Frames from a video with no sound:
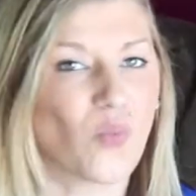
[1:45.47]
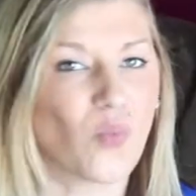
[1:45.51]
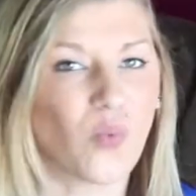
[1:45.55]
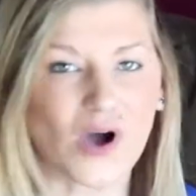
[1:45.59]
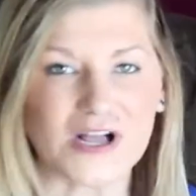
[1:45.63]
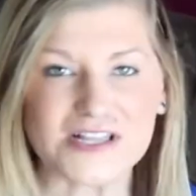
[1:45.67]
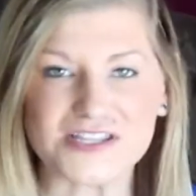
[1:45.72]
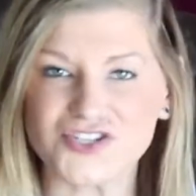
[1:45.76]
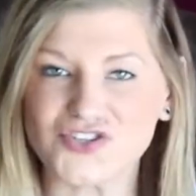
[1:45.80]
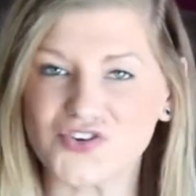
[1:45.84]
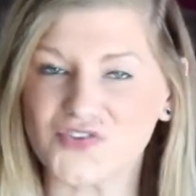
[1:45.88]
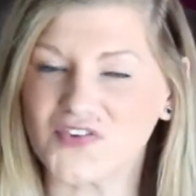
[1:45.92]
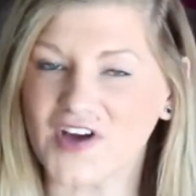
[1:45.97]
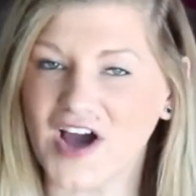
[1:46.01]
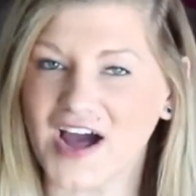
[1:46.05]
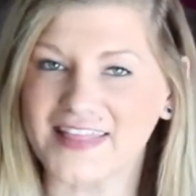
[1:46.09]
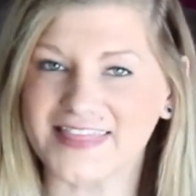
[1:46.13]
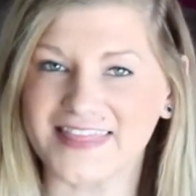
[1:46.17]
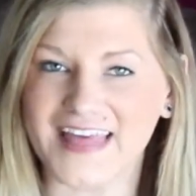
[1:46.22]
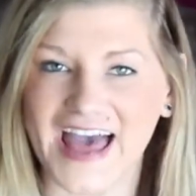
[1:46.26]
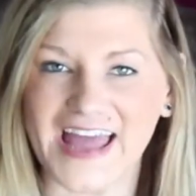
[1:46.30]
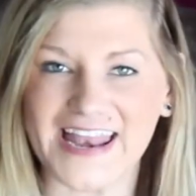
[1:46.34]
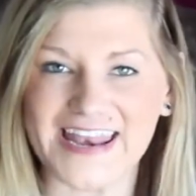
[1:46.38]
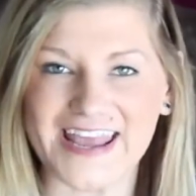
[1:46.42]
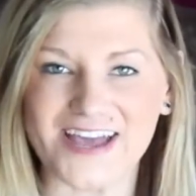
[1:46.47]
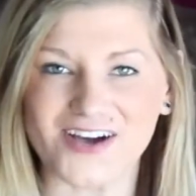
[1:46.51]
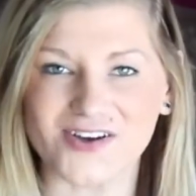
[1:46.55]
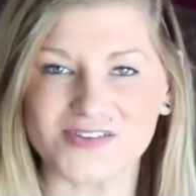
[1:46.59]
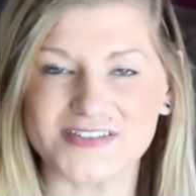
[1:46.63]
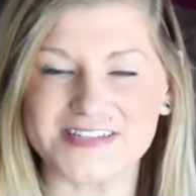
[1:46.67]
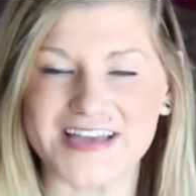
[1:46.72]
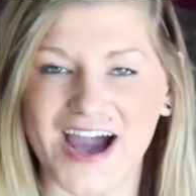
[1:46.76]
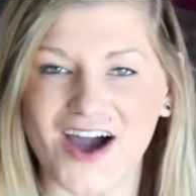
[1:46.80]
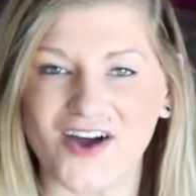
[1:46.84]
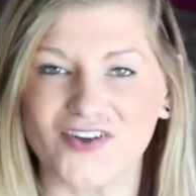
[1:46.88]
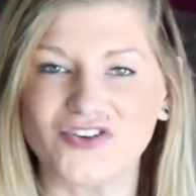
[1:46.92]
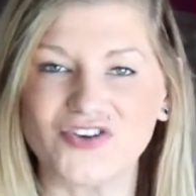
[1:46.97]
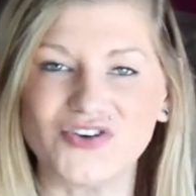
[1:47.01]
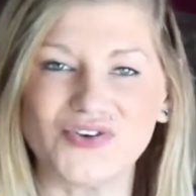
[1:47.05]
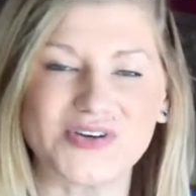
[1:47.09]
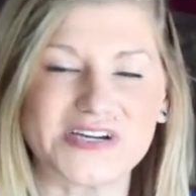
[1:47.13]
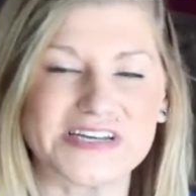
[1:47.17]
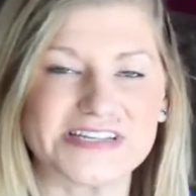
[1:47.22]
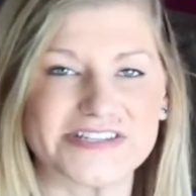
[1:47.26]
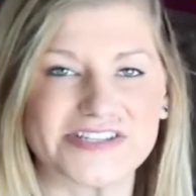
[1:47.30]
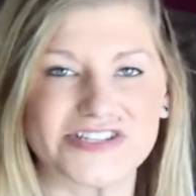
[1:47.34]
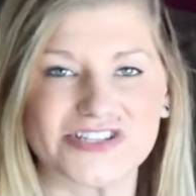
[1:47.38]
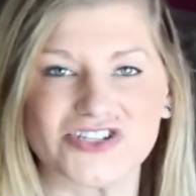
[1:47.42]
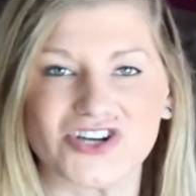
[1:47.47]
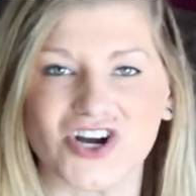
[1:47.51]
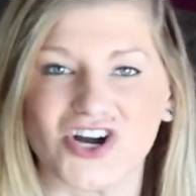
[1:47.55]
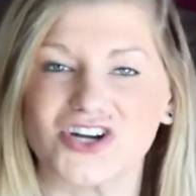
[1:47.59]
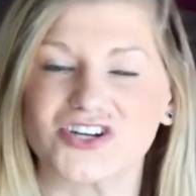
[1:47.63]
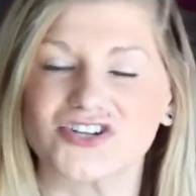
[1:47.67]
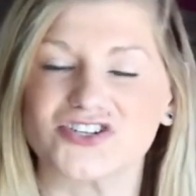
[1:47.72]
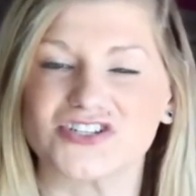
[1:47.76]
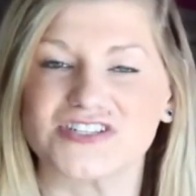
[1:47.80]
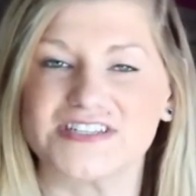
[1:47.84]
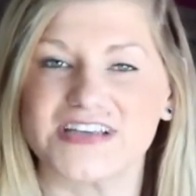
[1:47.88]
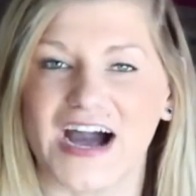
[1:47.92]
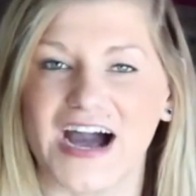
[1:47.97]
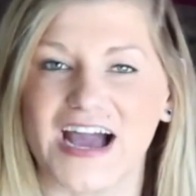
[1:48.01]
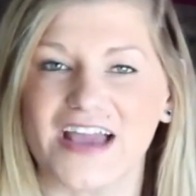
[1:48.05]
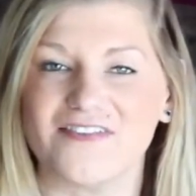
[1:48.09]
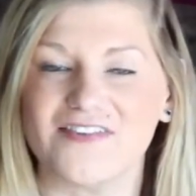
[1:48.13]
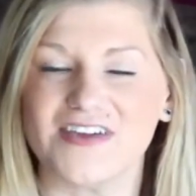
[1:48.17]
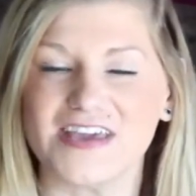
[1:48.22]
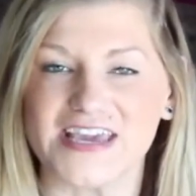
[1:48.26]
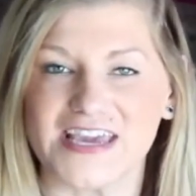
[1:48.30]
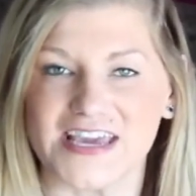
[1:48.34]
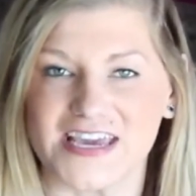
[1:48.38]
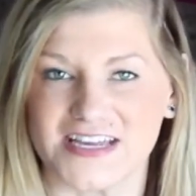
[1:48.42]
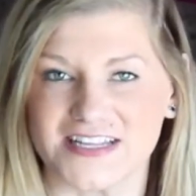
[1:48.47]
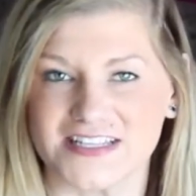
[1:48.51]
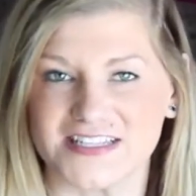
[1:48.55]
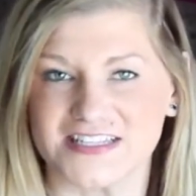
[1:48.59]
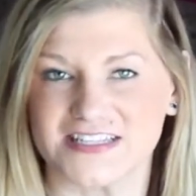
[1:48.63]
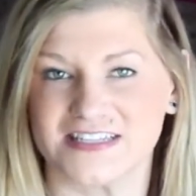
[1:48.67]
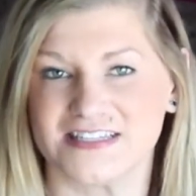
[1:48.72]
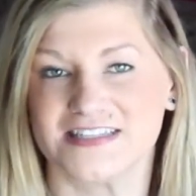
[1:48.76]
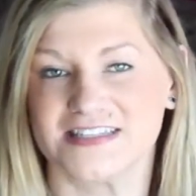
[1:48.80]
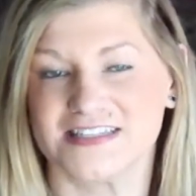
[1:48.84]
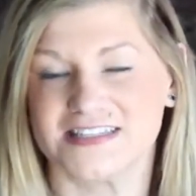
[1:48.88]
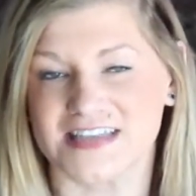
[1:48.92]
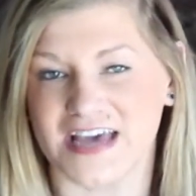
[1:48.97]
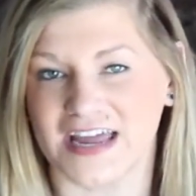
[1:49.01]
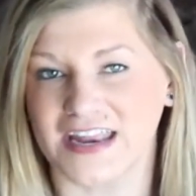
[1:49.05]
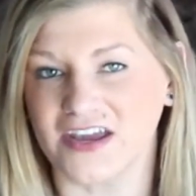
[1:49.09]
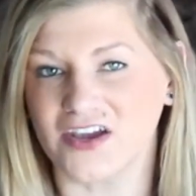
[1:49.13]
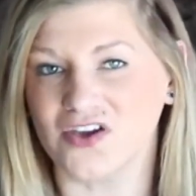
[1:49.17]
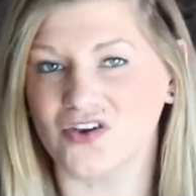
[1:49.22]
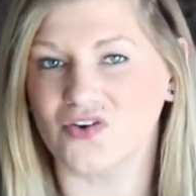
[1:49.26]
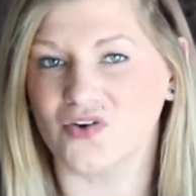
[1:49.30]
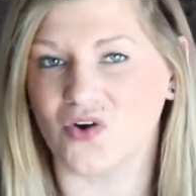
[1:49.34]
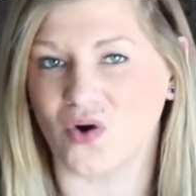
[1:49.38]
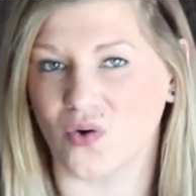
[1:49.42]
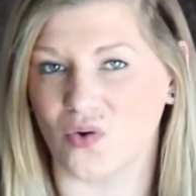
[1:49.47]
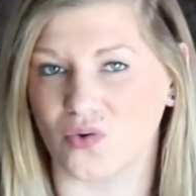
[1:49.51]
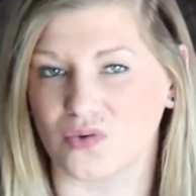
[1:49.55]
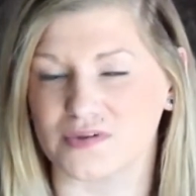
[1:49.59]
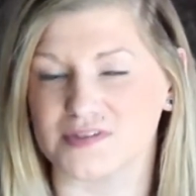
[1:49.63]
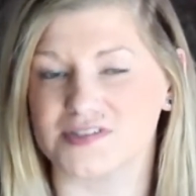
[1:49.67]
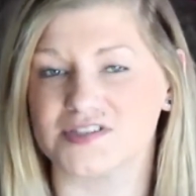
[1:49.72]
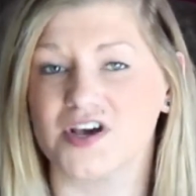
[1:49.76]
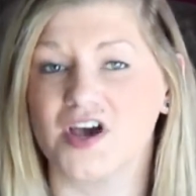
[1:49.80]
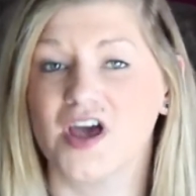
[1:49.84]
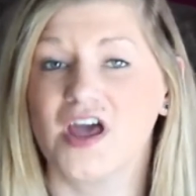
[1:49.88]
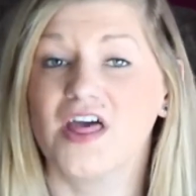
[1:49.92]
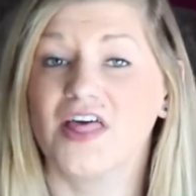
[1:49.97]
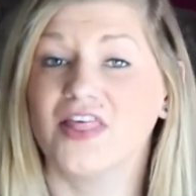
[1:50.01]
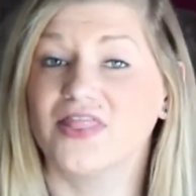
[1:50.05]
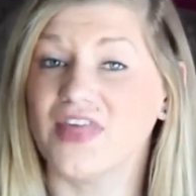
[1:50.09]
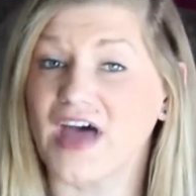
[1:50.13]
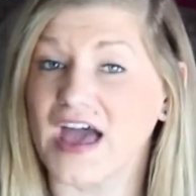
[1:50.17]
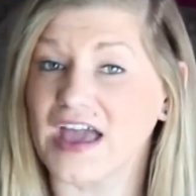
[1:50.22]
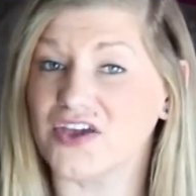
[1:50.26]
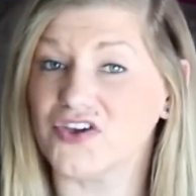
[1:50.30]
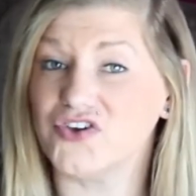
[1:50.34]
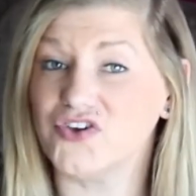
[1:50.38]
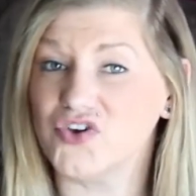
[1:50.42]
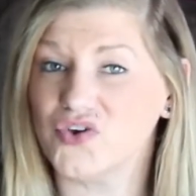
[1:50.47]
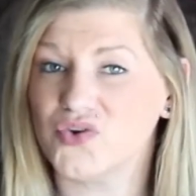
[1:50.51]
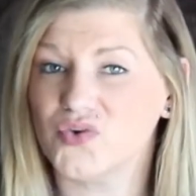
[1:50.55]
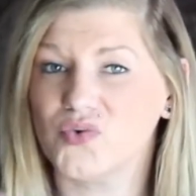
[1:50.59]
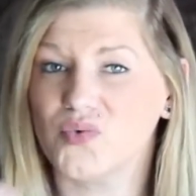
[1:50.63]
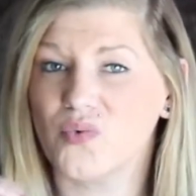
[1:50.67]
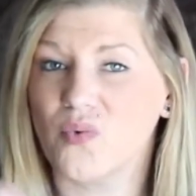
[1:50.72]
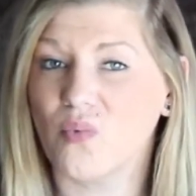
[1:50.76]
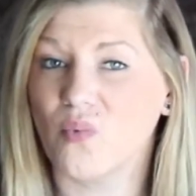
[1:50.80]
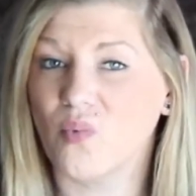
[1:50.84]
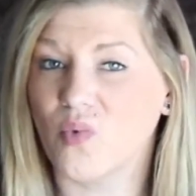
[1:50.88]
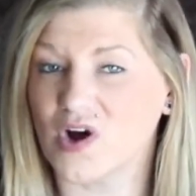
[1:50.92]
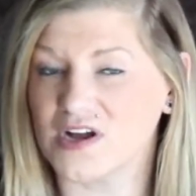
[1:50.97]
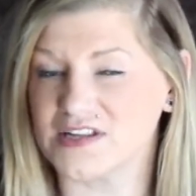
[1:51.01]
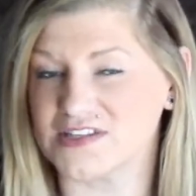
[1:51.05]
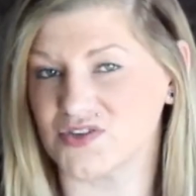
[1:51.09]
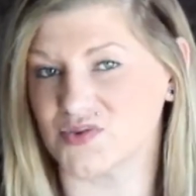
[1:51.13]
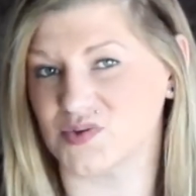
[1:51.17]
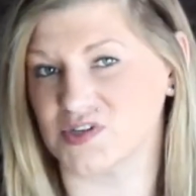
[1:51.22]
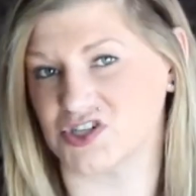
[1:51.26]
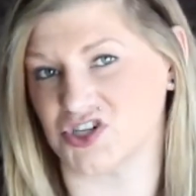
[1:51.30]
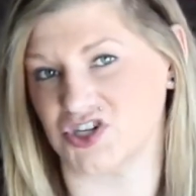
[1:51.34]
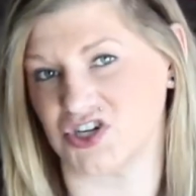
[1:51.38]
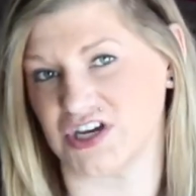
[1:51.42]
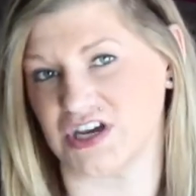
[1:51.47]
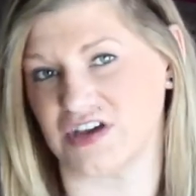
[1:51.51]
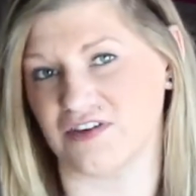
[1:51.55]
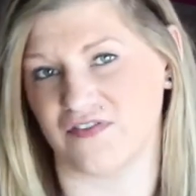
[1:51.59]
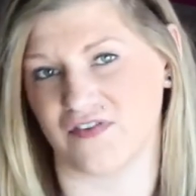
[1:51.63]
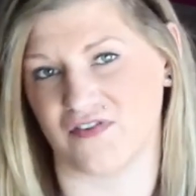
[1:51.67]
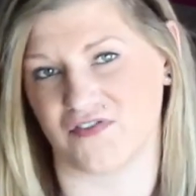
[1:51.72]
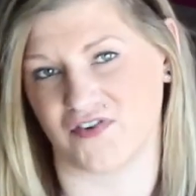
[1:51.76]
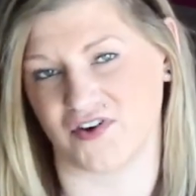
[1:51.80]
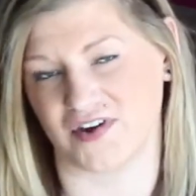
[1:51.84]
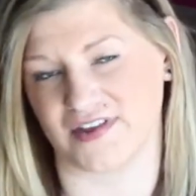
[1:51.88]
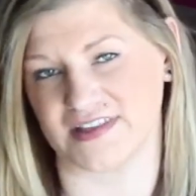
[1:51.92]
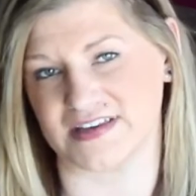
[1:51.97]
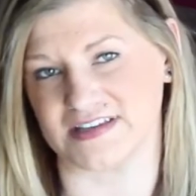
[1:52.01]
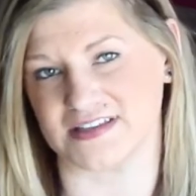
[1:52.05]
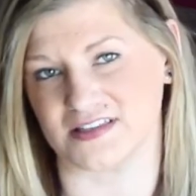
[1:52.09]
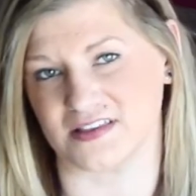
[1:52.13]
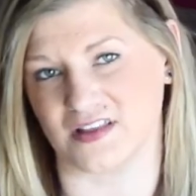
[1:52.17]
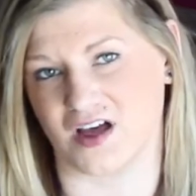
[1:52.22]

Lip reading: Once you've got that nailed down, you can start diving into setting goals that you want to achieve for this